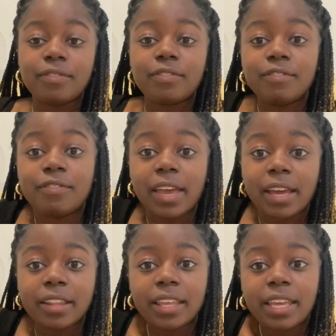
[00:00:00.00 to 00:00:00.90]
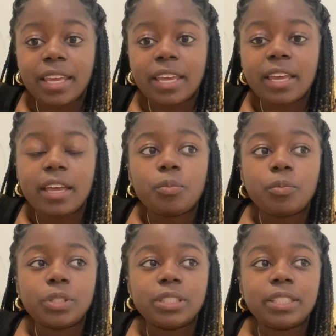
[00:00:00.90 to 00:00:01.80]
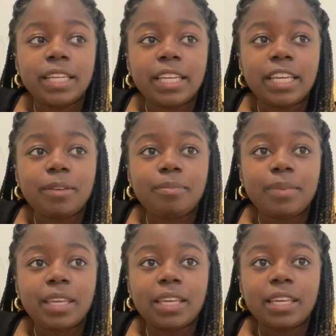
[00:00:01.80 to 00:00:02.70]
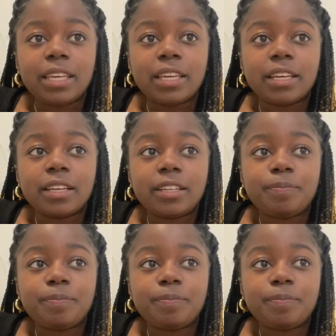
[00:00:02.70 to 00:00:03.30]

veiling was leading me